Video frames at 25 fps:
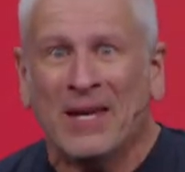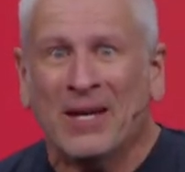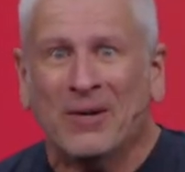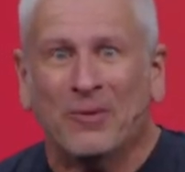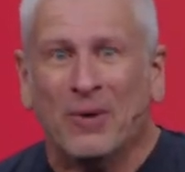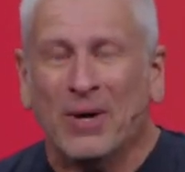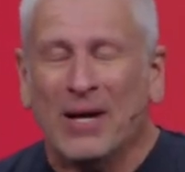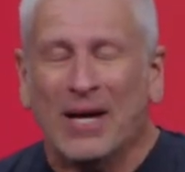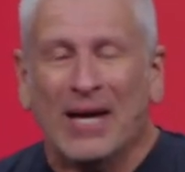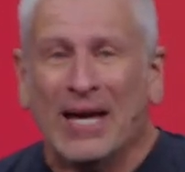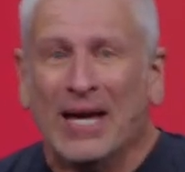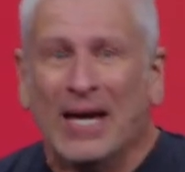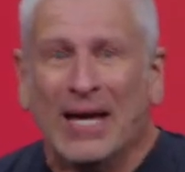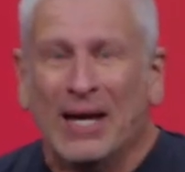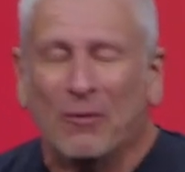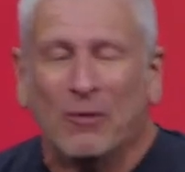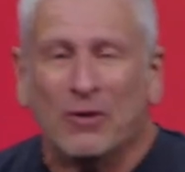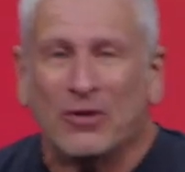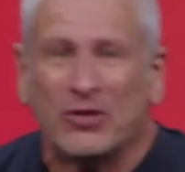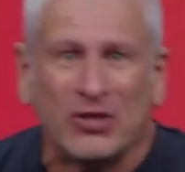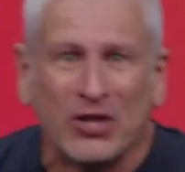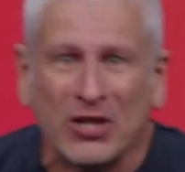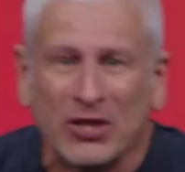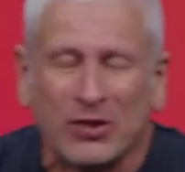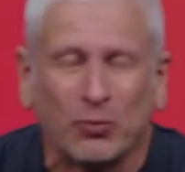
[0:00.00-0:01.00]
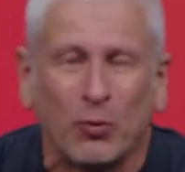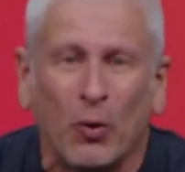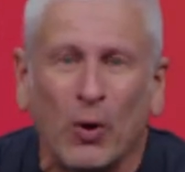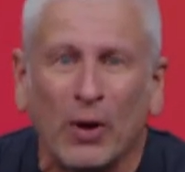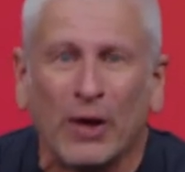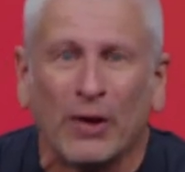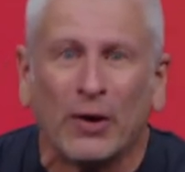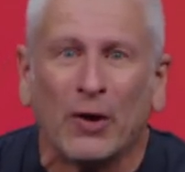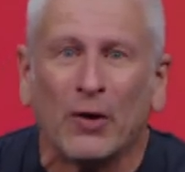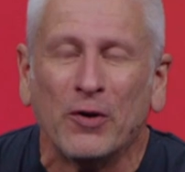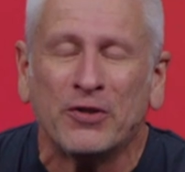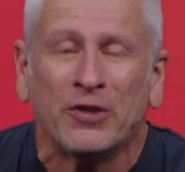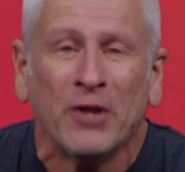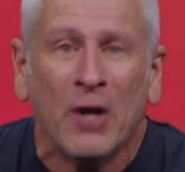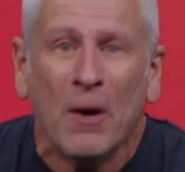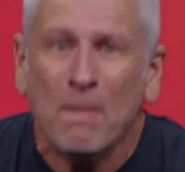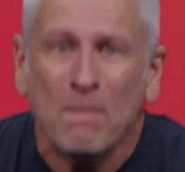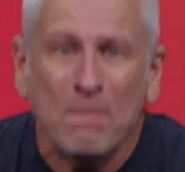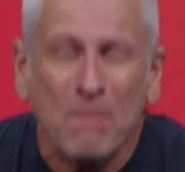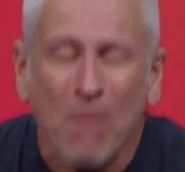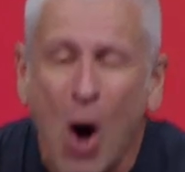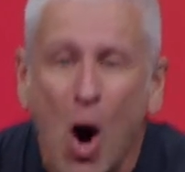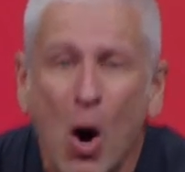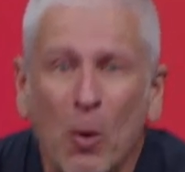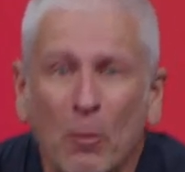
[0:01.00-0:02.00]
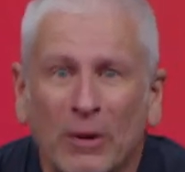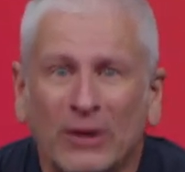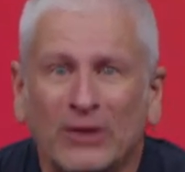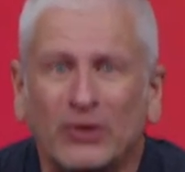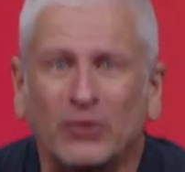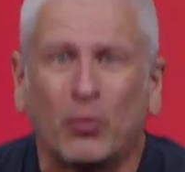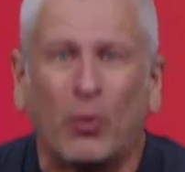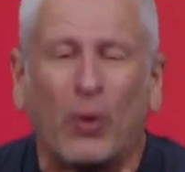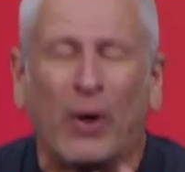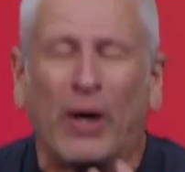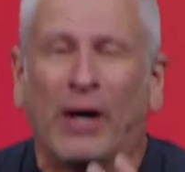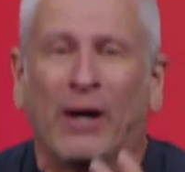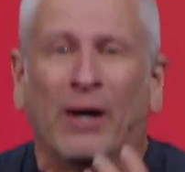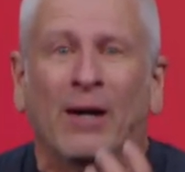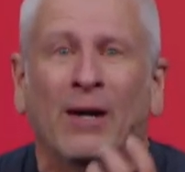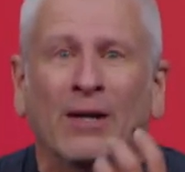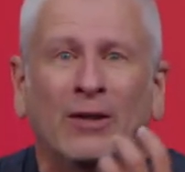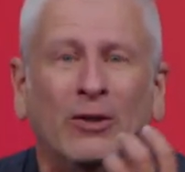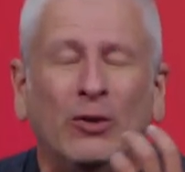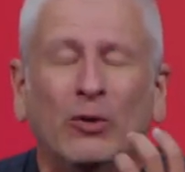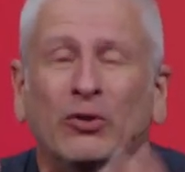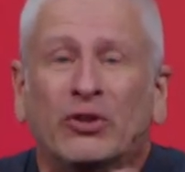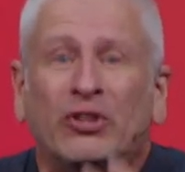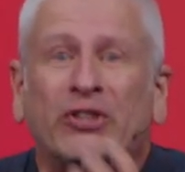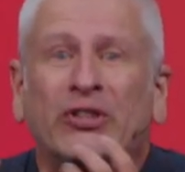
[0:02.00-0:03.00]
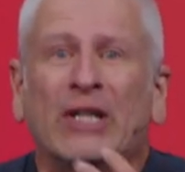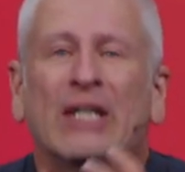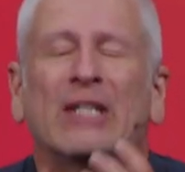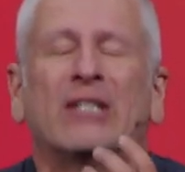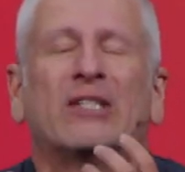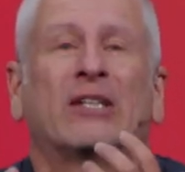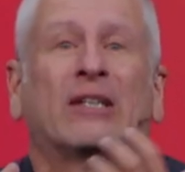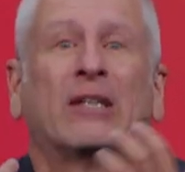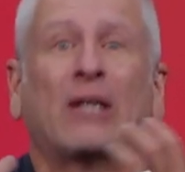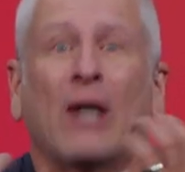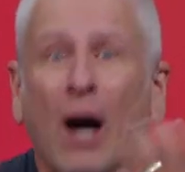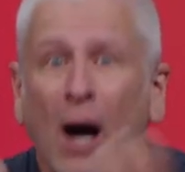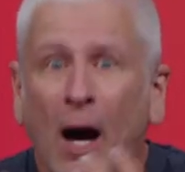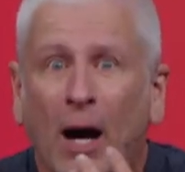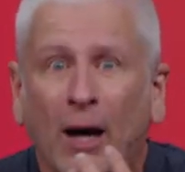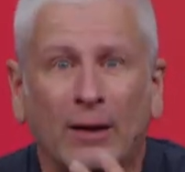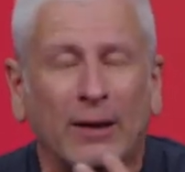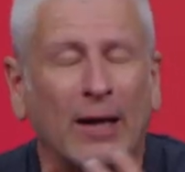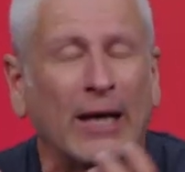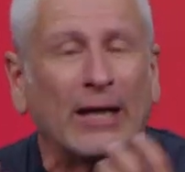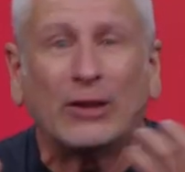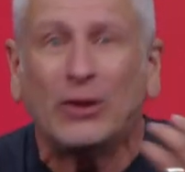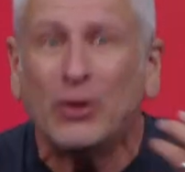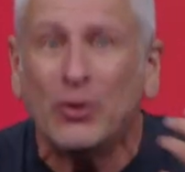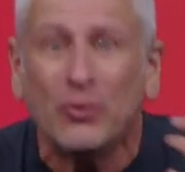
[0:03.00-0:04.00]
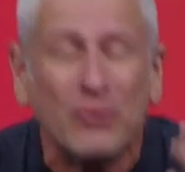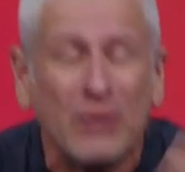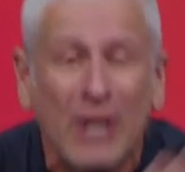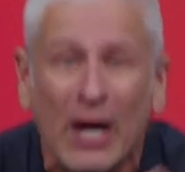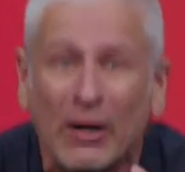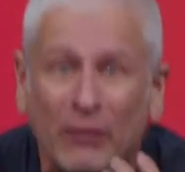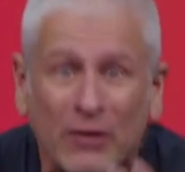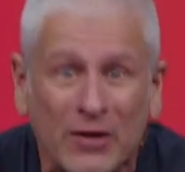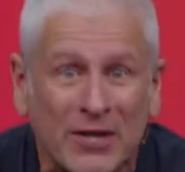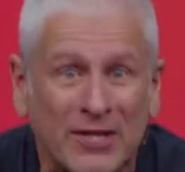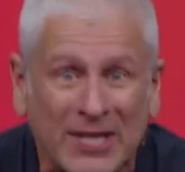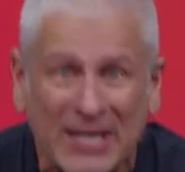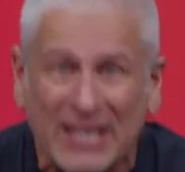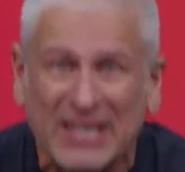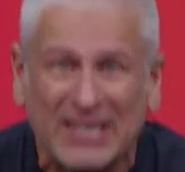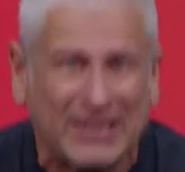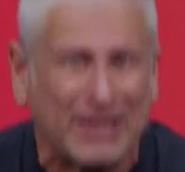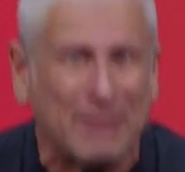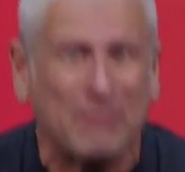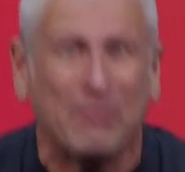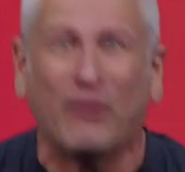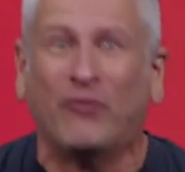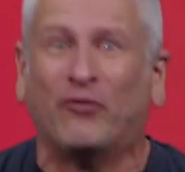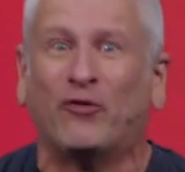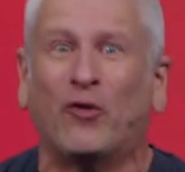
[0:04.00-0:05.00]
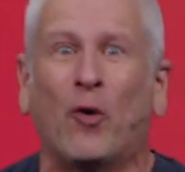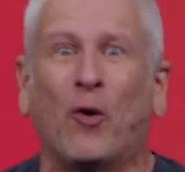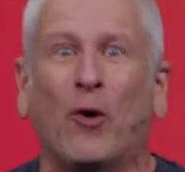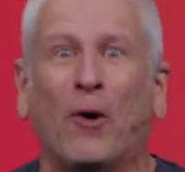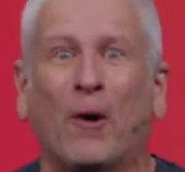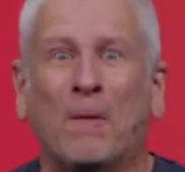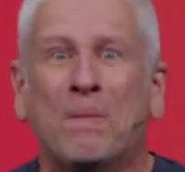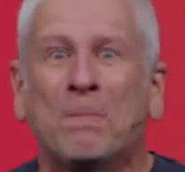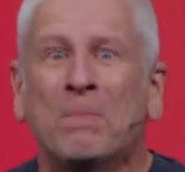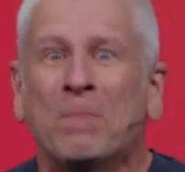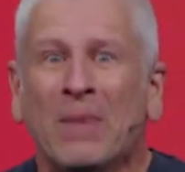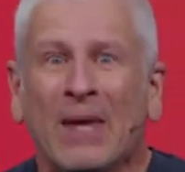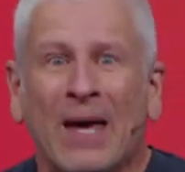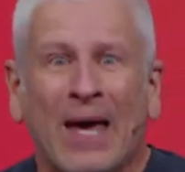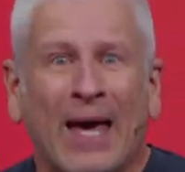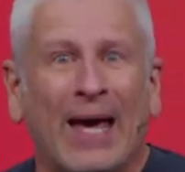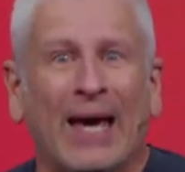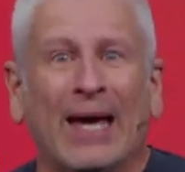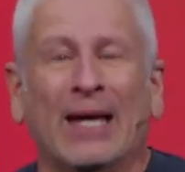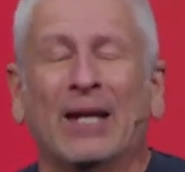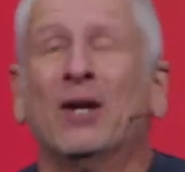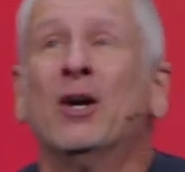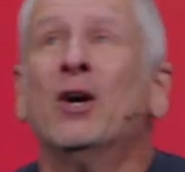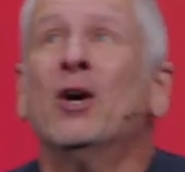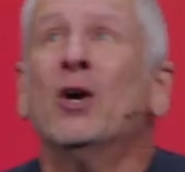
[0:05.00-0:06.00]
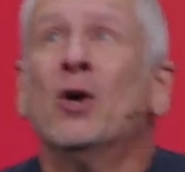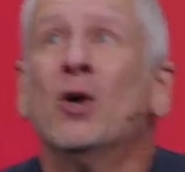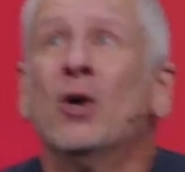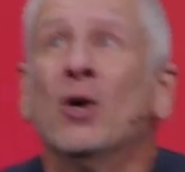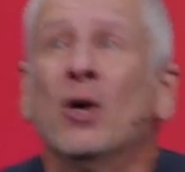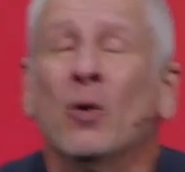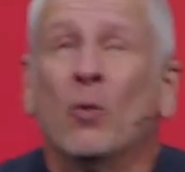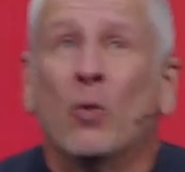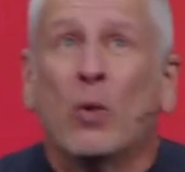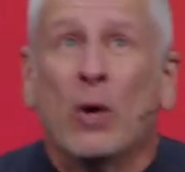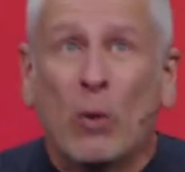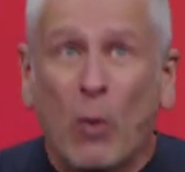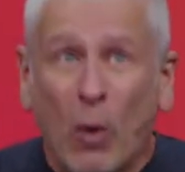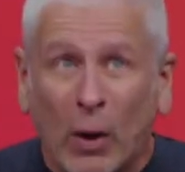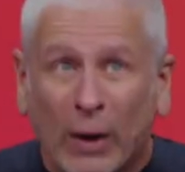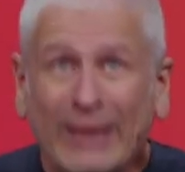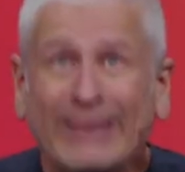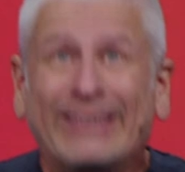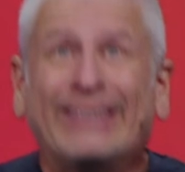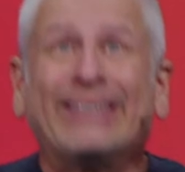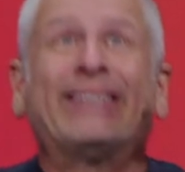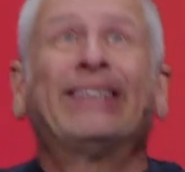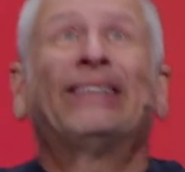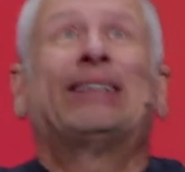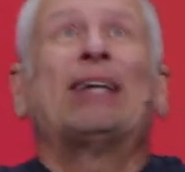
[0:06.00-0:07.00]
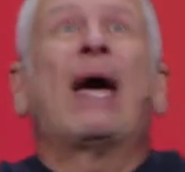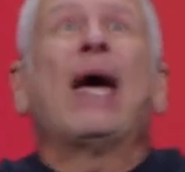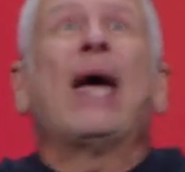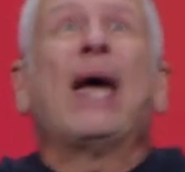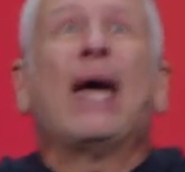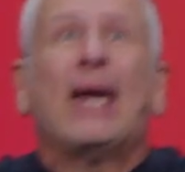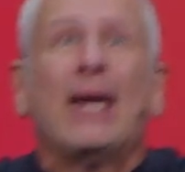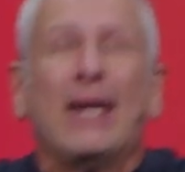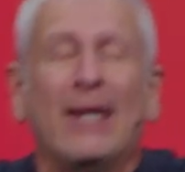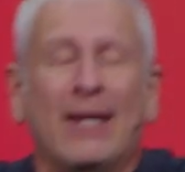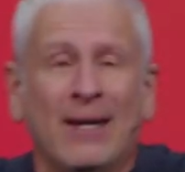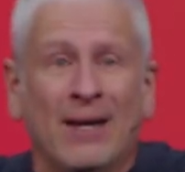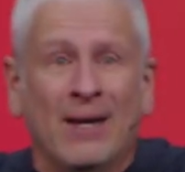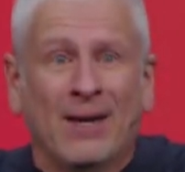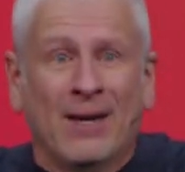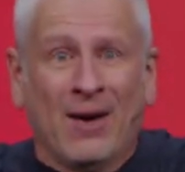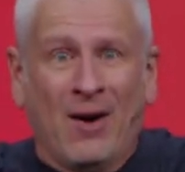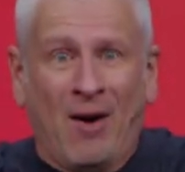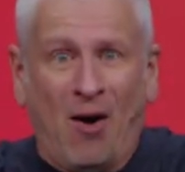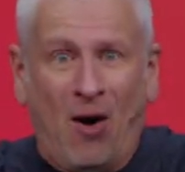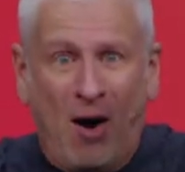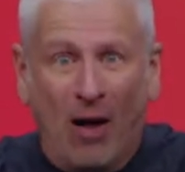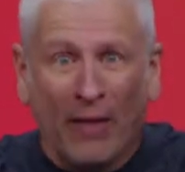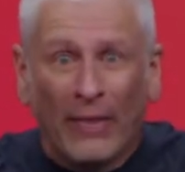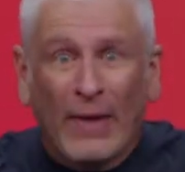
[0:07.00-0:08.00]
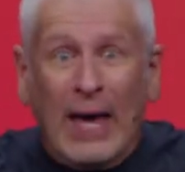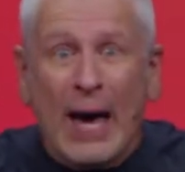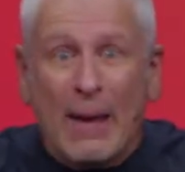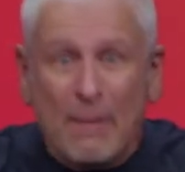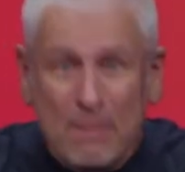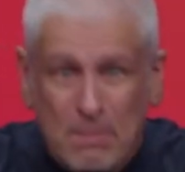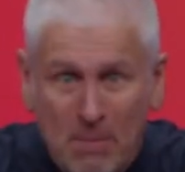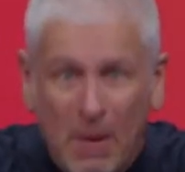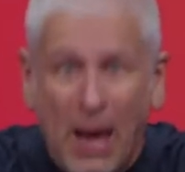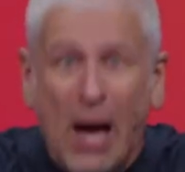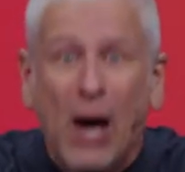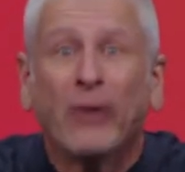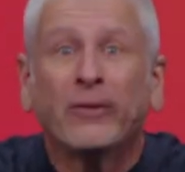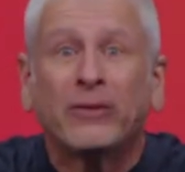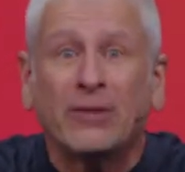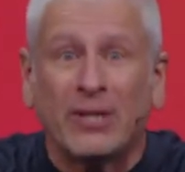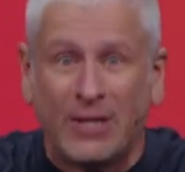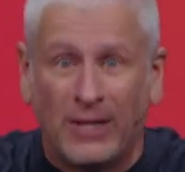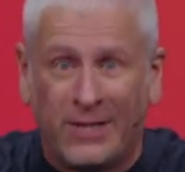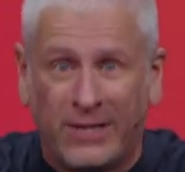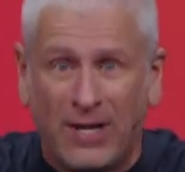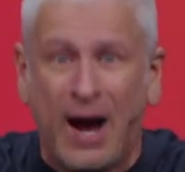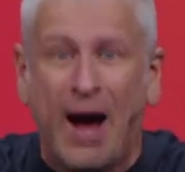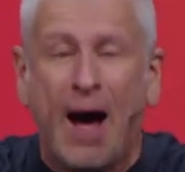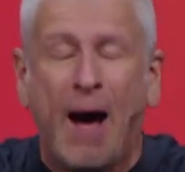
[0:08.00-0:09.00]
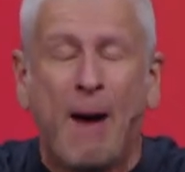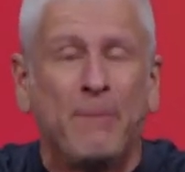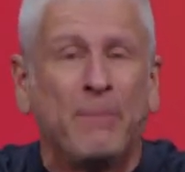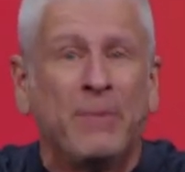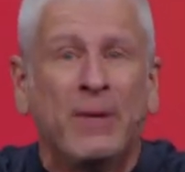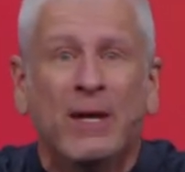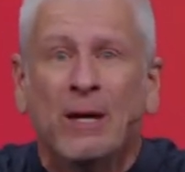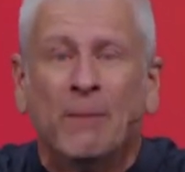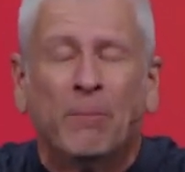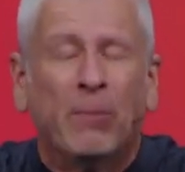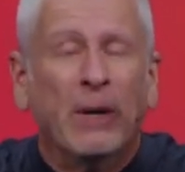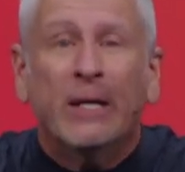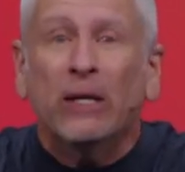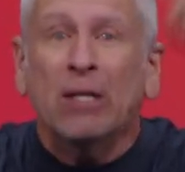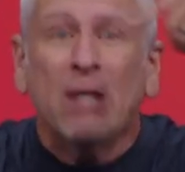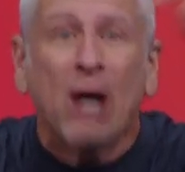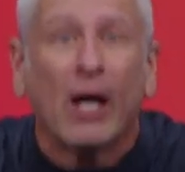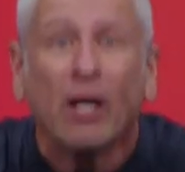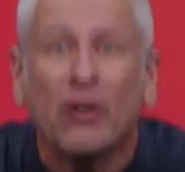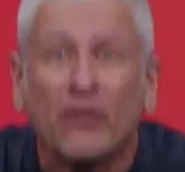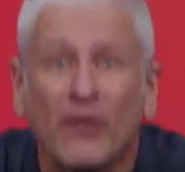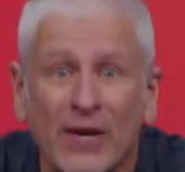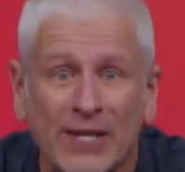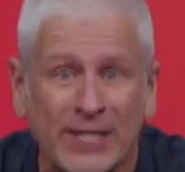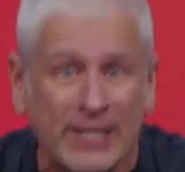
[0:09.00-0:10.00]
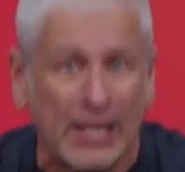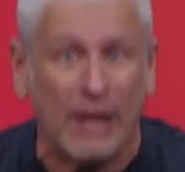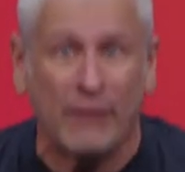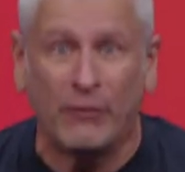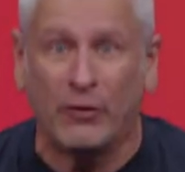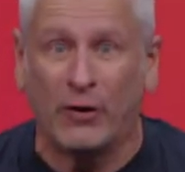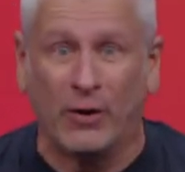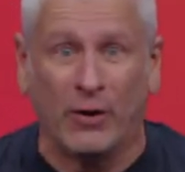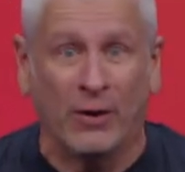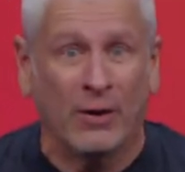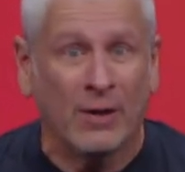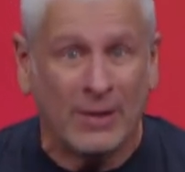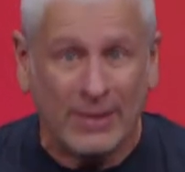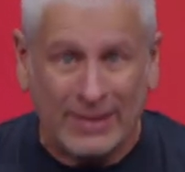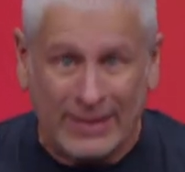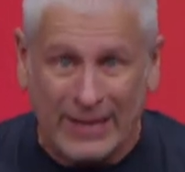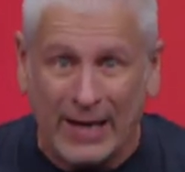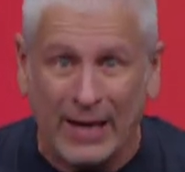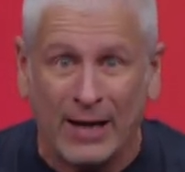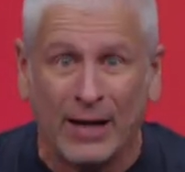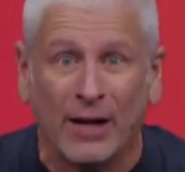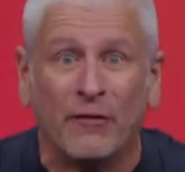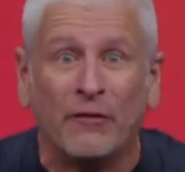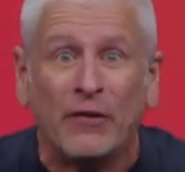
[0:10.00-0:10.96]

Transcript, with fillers: It was just one of those moments where you sense God like you'd never sensed him before, and we want to stay on that mountaintop, but none of us ever did.